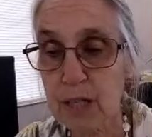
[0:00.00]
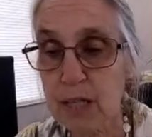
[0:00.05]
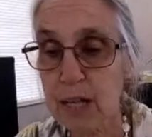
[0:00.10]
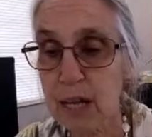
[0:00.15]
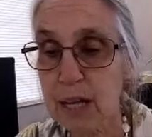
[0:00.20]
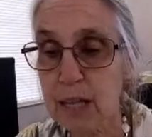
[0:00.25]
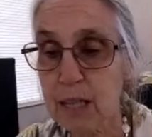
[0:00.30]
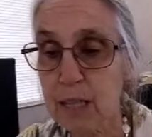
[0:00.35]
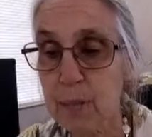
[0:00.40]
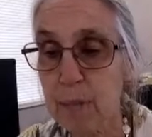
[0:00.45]

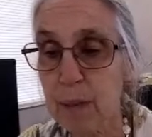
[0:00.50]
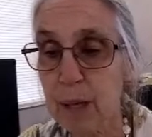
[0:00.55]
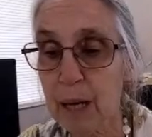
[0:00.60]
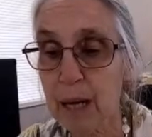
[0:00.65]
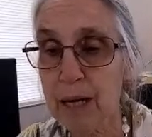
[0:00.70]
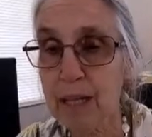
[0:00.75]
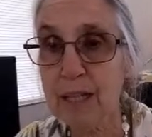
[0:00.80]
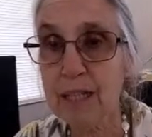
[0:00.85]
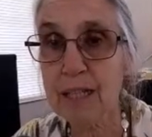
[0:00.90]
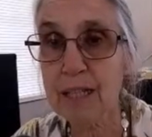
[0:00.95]
takes
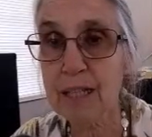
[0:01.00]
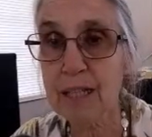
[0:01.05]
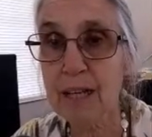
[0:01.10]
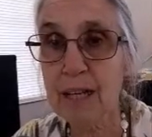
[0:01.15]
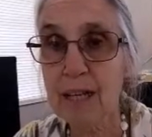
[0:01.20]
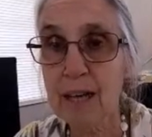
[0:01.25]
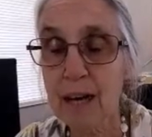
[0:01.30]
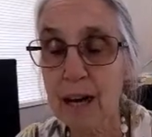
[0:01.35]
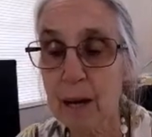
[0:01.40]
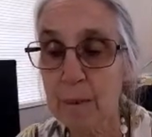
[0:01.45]
place
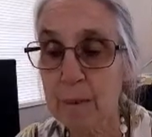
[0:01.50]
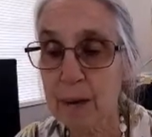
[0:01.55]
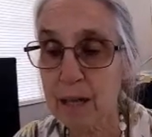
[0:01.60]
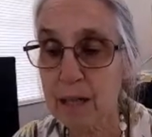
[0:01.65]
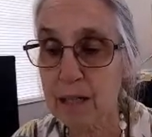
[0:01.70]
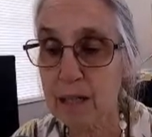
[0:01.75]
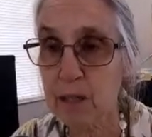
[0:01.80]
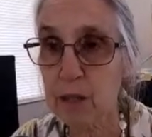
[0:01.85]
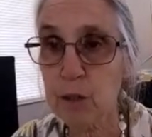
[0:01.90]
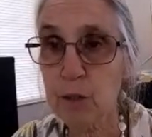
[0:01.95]

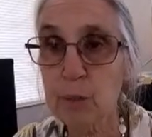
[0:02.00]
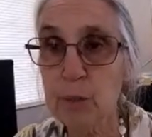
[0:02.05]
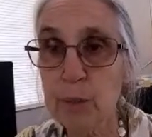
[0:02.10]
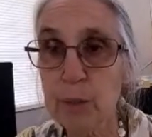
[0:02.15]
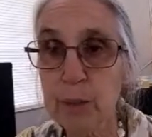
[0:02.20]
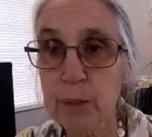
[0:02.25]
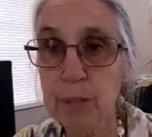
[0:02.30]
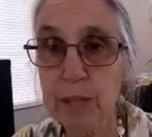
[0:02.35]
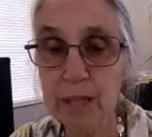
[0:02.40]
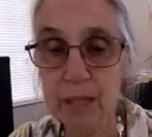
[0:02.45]
amongst the
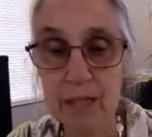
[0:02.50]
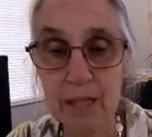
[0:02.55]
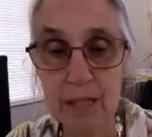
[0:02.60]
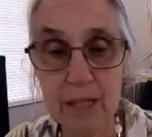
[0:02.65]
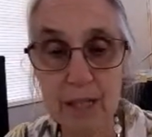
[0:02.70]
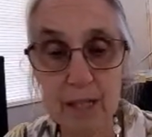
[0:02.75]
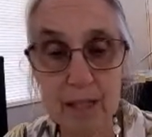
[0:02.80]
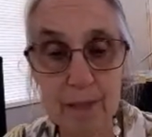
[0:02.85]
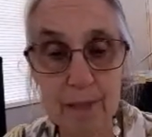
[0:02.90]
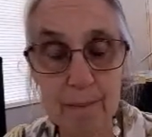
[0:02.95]
ruins.